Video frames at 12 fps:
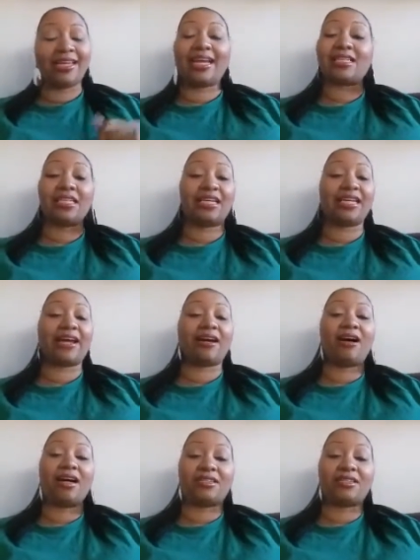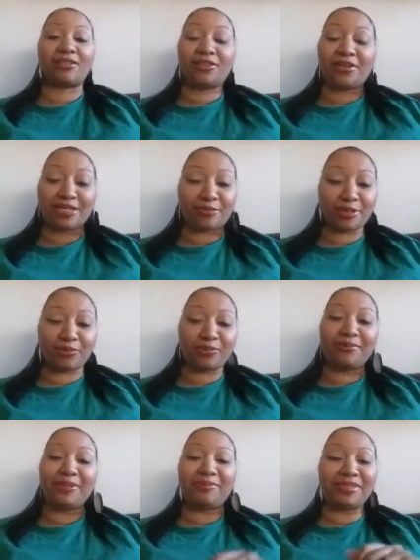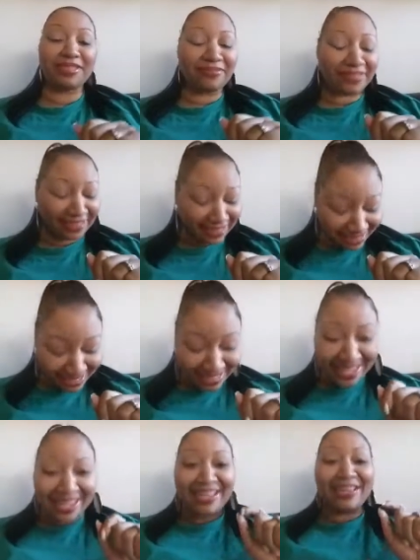And I see a lot of hearts, so you guys must really be believing in this.